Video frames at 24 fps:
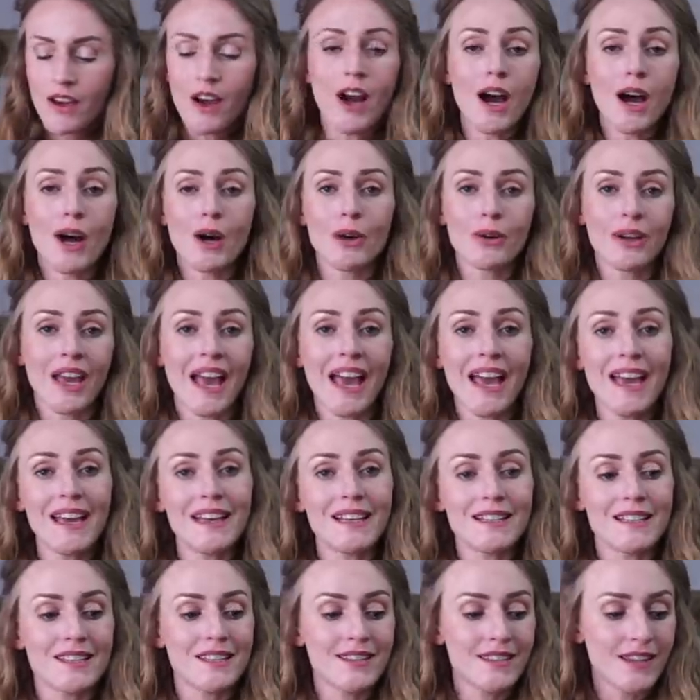
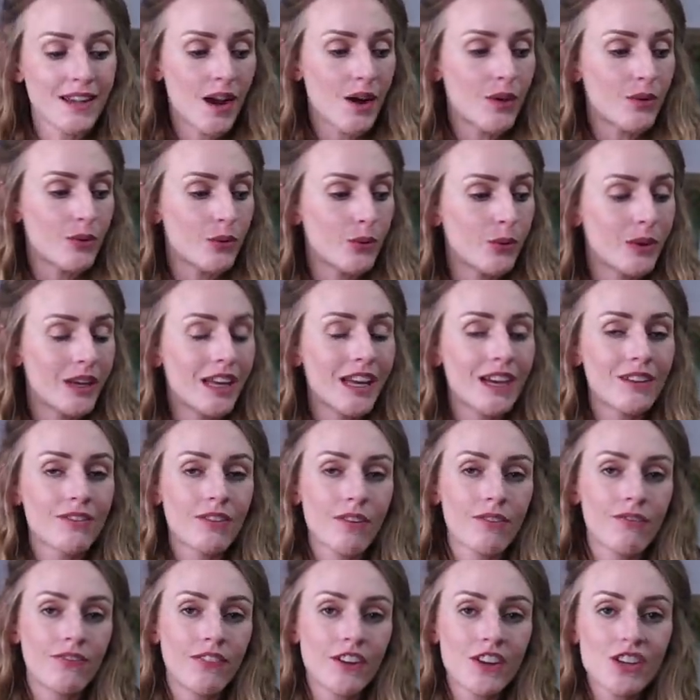Okay, so we have
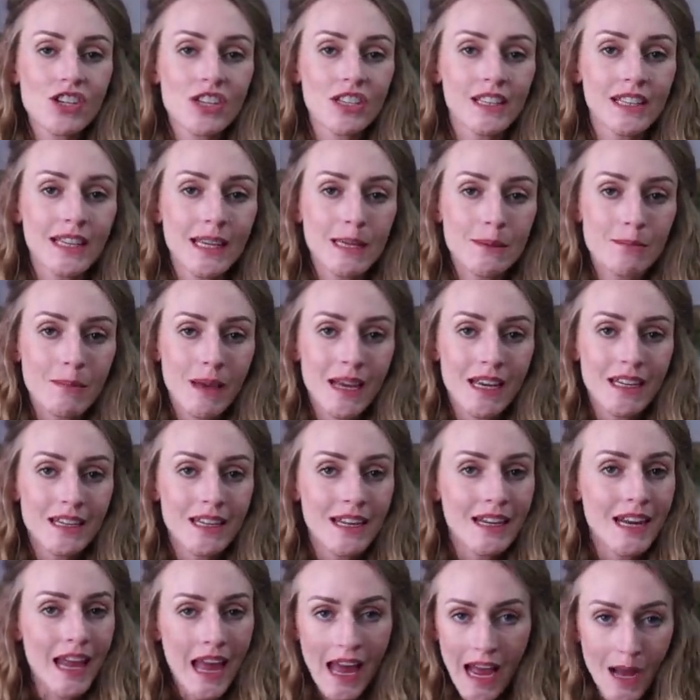officially made
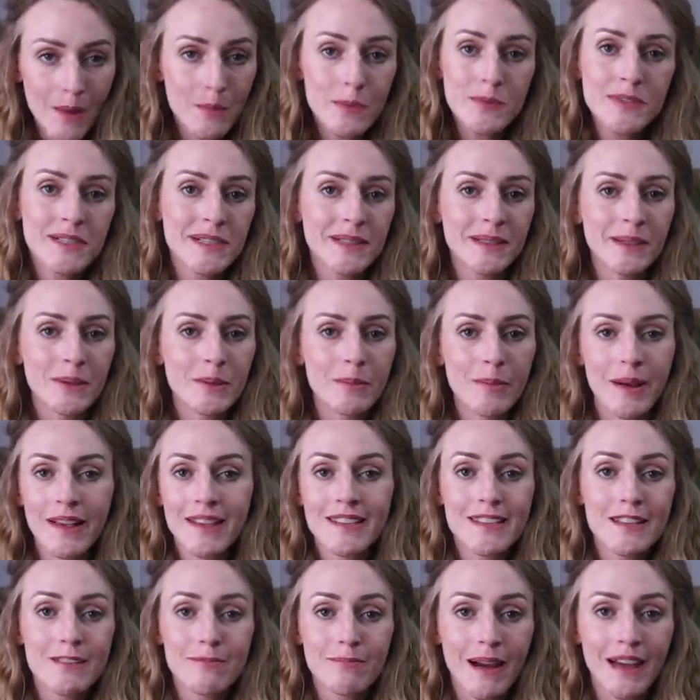an absolute
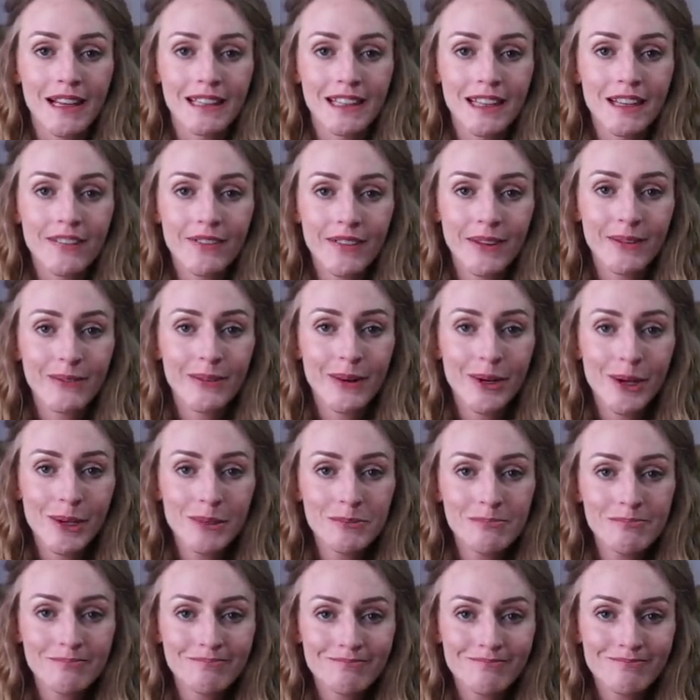mess of my living
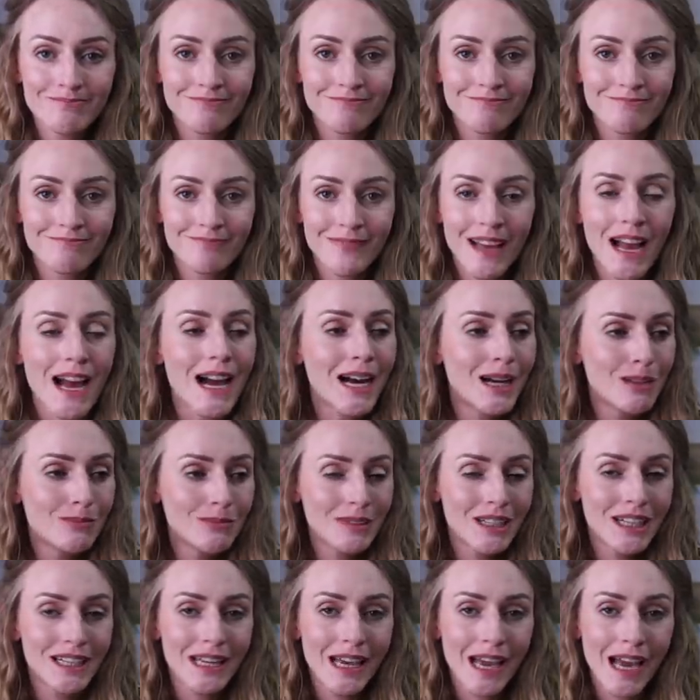room. I'm
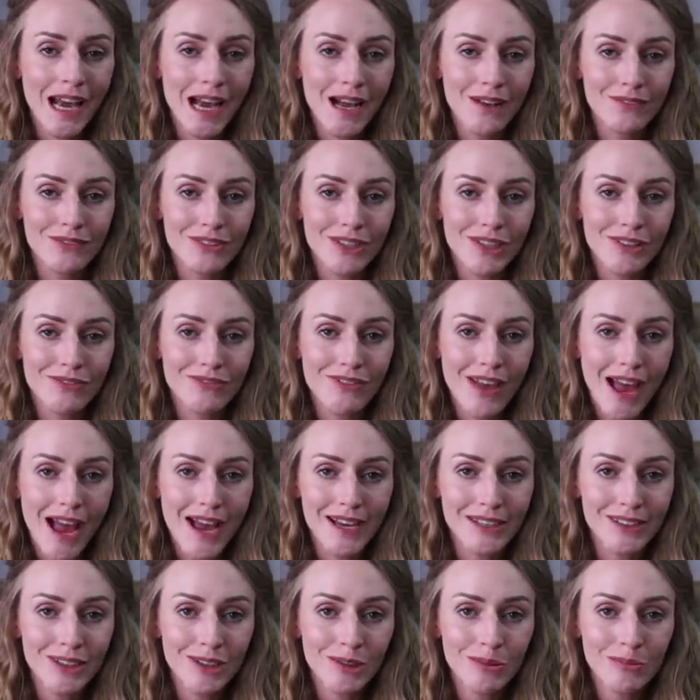gonna have to
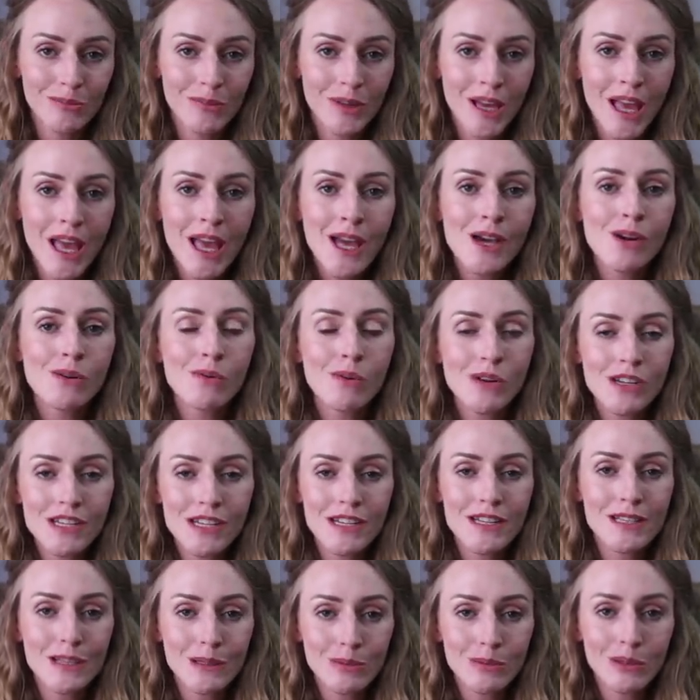vacuum, which
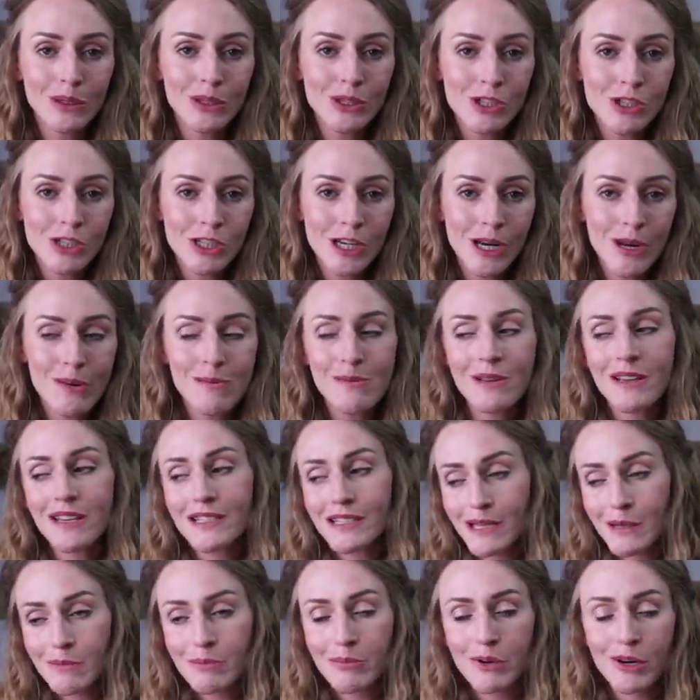is a real shame because
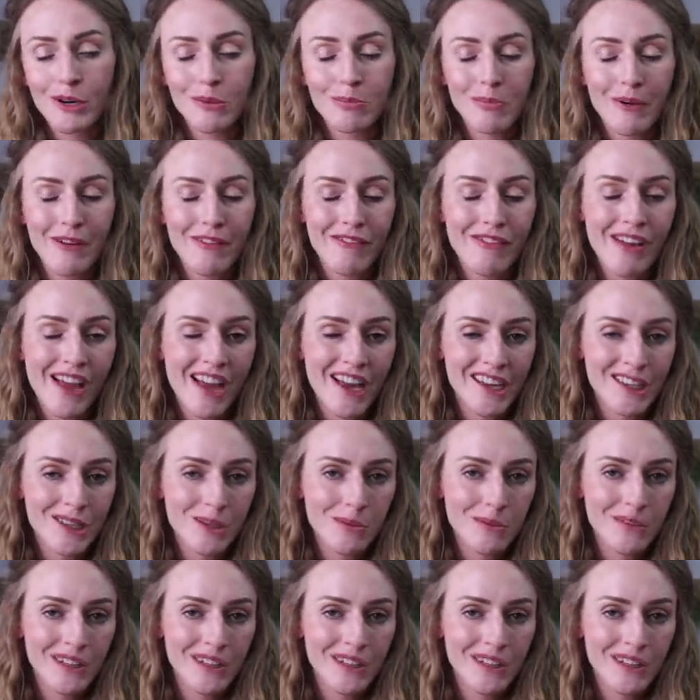I broke my vacuum